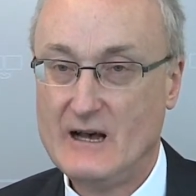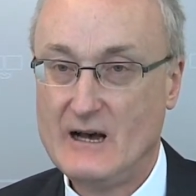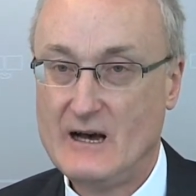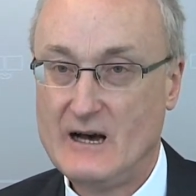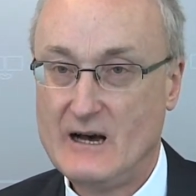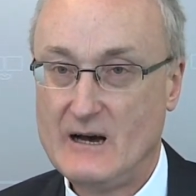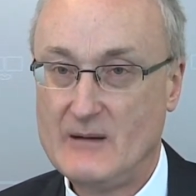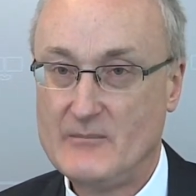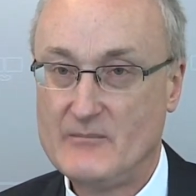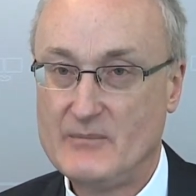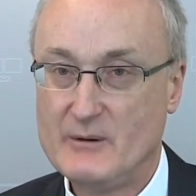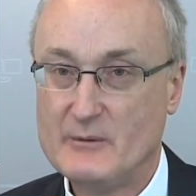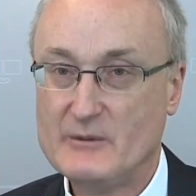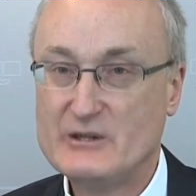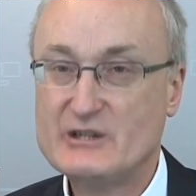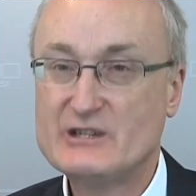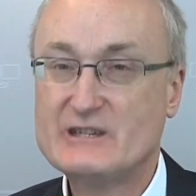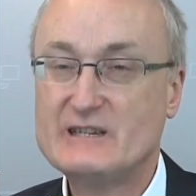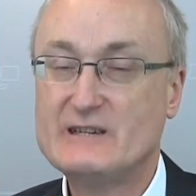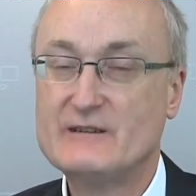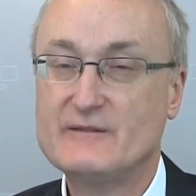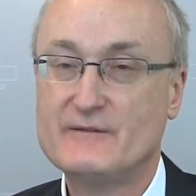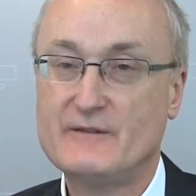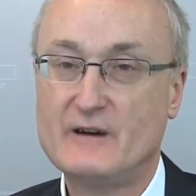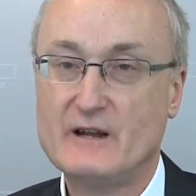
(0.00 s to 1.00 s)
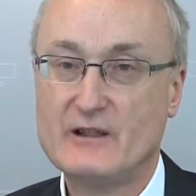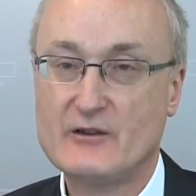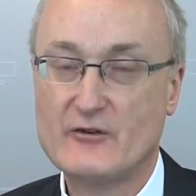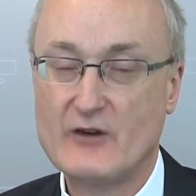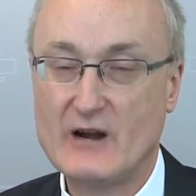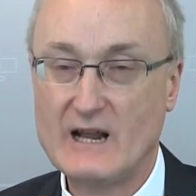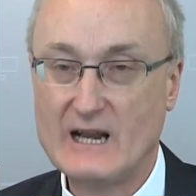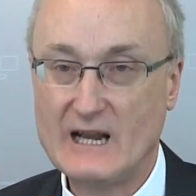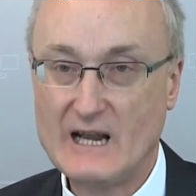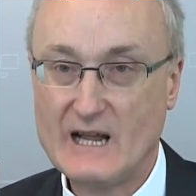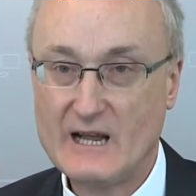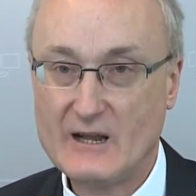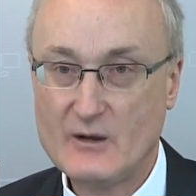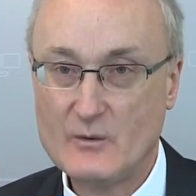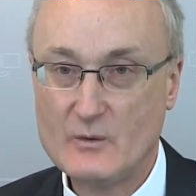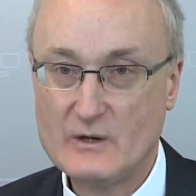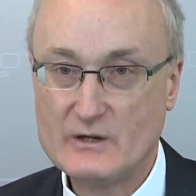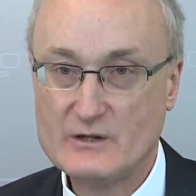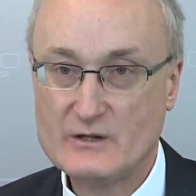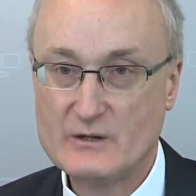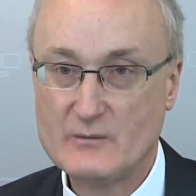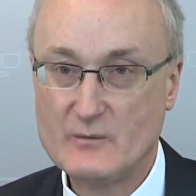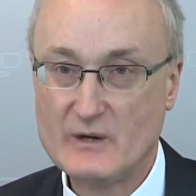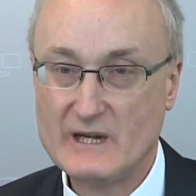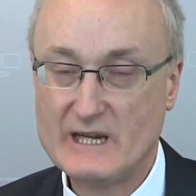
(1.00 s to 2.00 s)
Um, but we just need to find the right
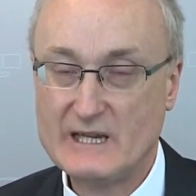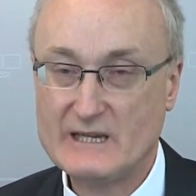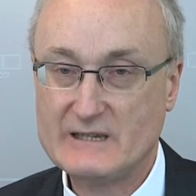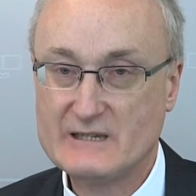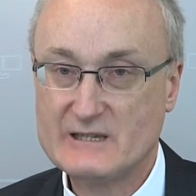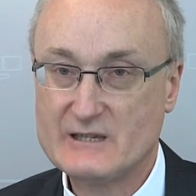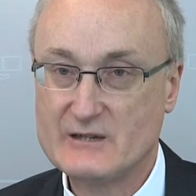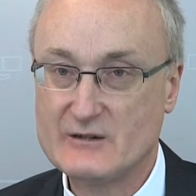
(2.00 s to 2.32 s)
language and we need